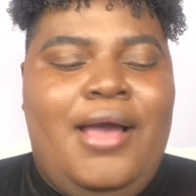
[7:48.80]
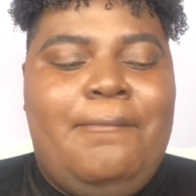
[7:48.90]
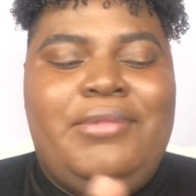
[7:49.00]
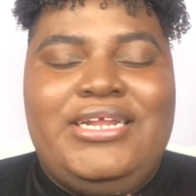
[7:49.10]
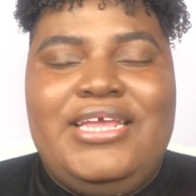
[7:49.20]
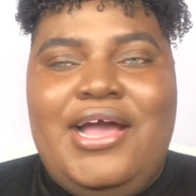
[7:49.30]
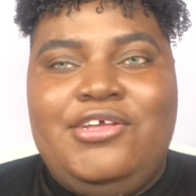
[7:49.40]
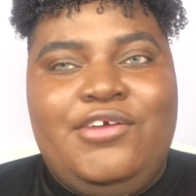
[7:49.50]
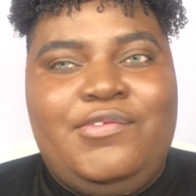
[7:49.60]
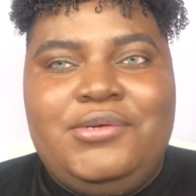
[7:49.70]
blending
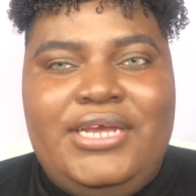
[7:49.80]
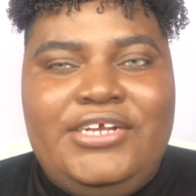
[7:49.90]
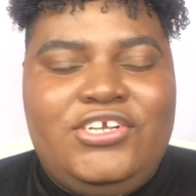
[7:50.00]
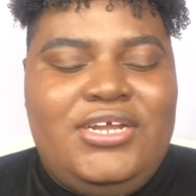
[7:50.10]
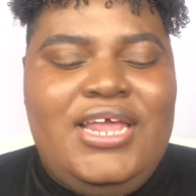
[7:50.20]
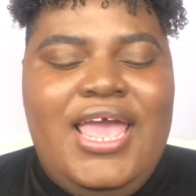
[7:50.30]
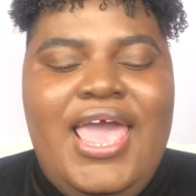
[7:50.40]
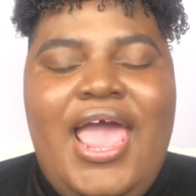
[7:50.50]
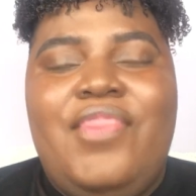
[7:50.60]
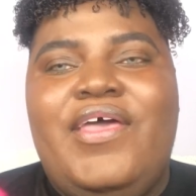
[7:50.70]
out your foundation,
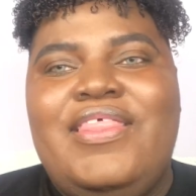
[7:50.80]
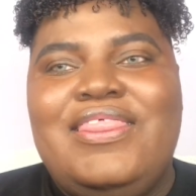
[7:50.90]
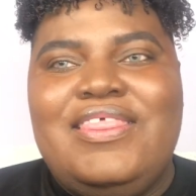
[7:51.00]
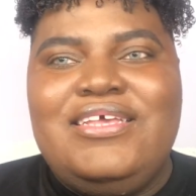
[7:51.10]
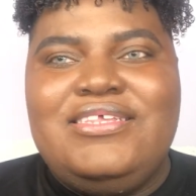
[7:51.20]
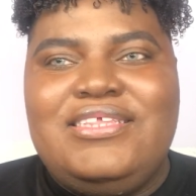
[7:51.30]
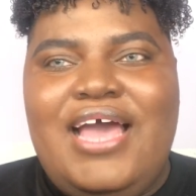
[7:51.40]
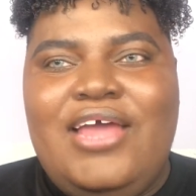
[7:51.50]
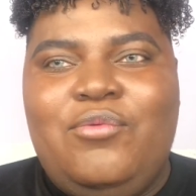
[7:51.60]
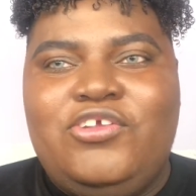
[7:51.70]
and then this
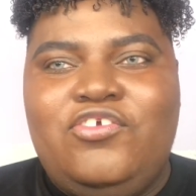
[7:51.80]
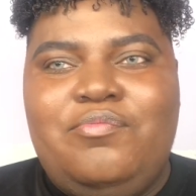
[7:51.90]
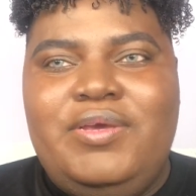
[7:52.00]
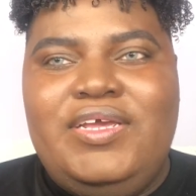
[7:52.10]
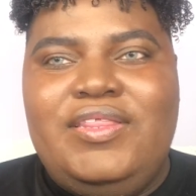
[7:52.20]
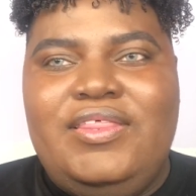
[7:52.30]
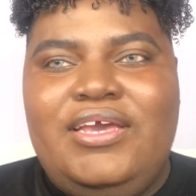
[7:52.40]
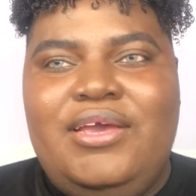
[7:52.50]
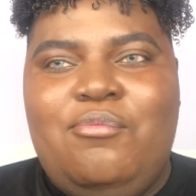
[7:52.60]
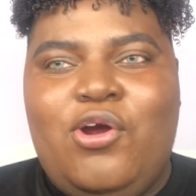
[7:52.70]
side, which would be
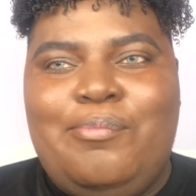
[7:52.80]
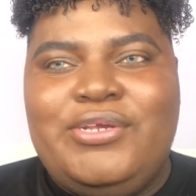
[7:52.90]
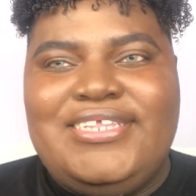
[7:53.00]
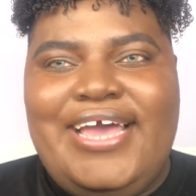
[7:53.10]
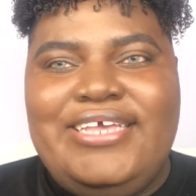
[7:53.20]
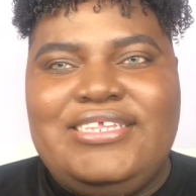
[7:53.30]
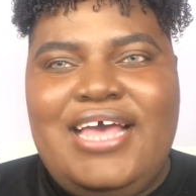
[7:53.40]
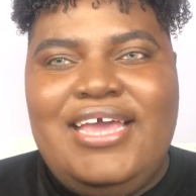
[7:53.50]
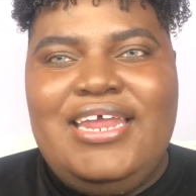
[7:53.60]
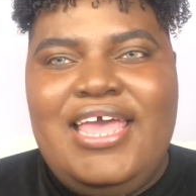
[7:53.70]
the more precise
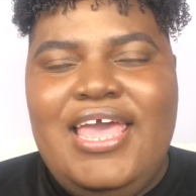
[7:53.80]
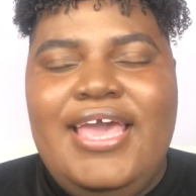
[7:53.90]
side,